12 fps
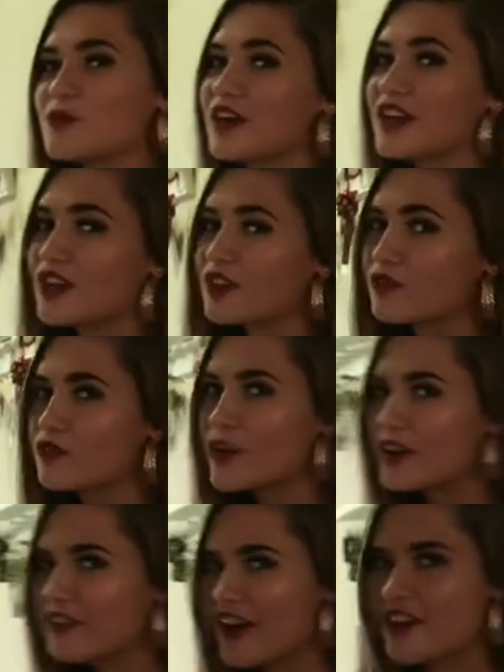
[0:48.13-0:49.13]
am running
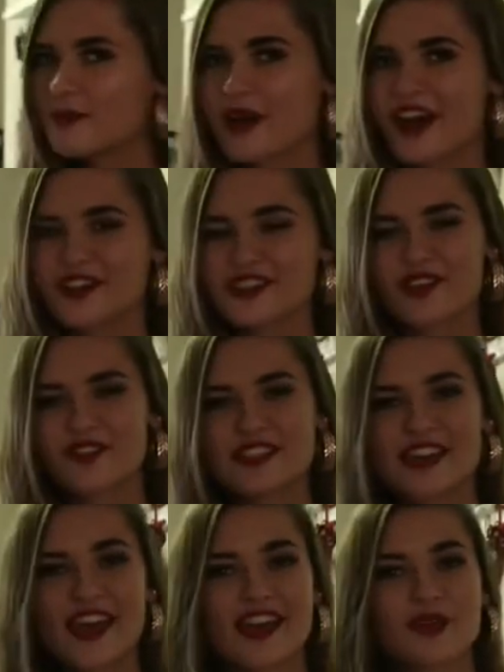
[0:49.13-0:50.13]
4 to 5 miles every
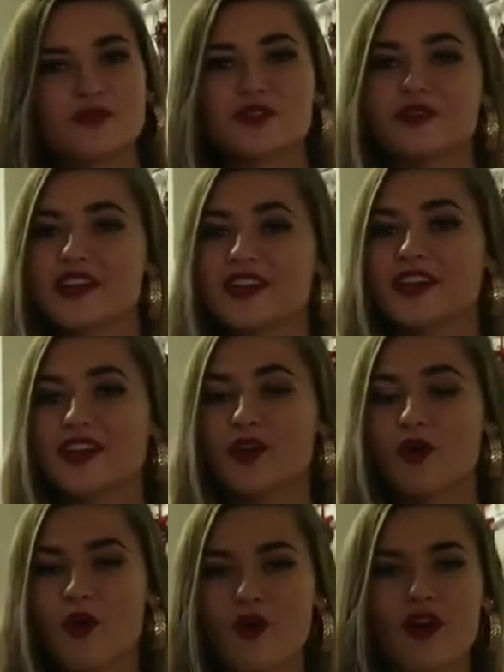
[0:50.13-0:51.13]
day. I'm doing
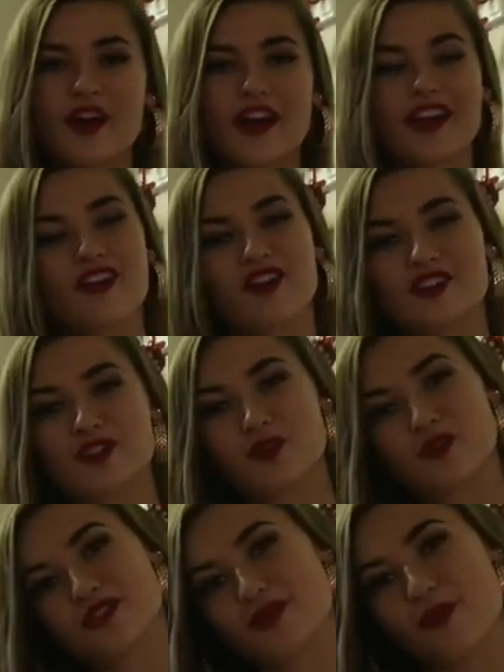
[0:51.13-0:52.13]
core and
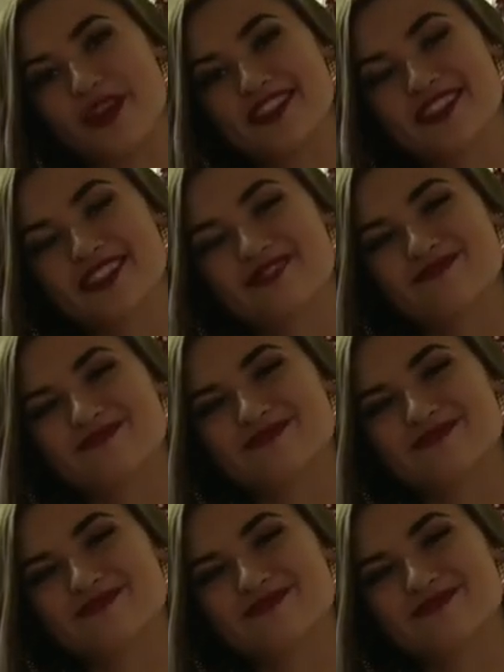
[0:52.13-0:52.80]
also some weights.